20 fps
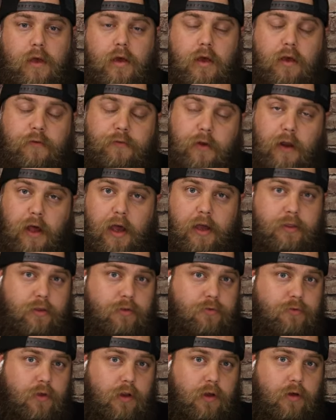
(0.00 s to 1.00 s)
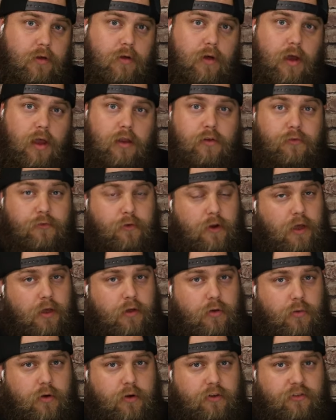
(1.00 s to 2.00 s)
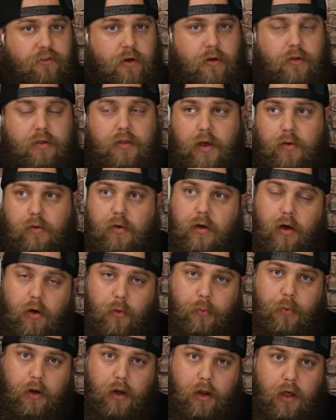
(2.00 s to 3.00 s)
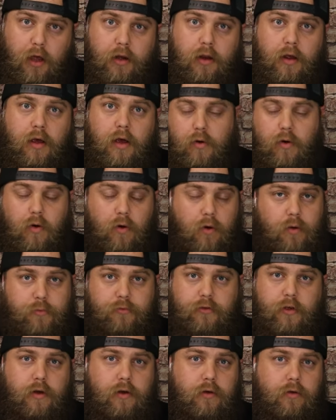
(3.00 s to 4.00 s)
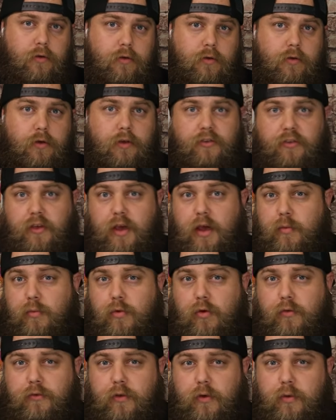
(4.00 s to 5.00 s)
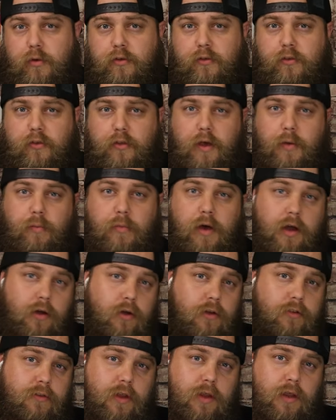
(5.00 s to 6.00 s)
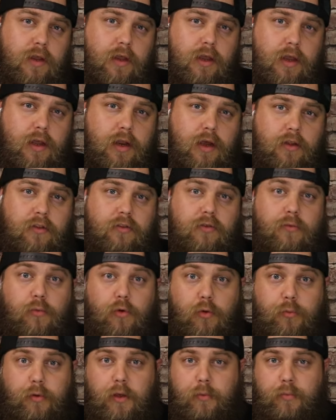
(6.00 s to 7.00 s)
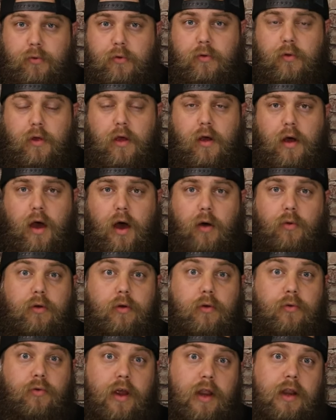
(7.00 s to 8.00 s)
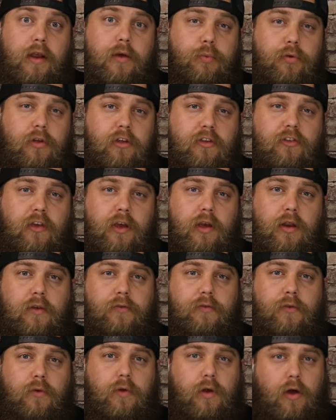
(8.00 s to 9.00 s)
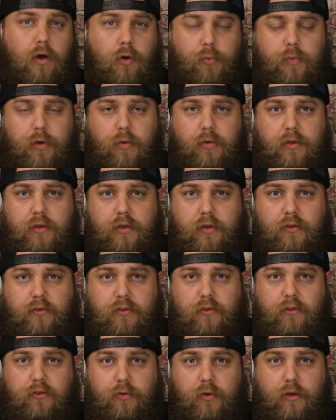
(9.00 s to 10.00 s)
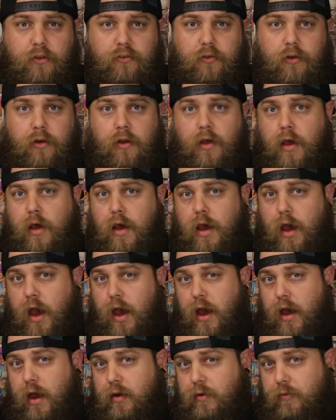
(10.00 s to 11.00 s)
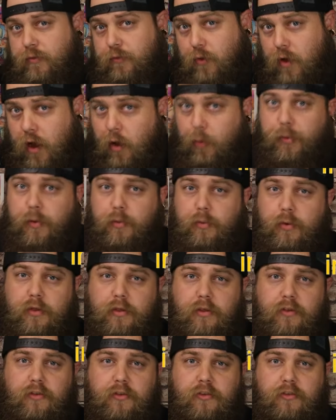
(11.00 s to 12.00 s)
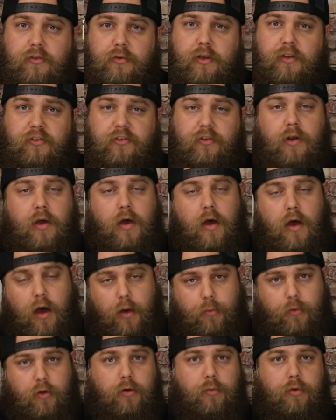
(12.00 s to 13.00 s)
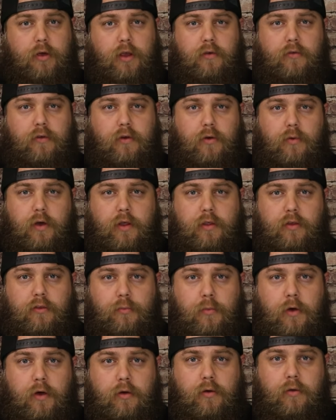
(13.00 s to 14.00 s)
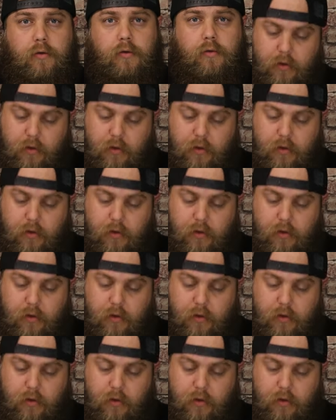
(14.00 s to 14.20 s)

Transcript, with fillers: If you like this video and you feel like you want to share it, that will help a lot. All I'm trying to do is gain more viewers so that my content can get out to more people. I would really appreciate if you would help me with this situation and for helping me with this situation, I'm going to be giving away this model.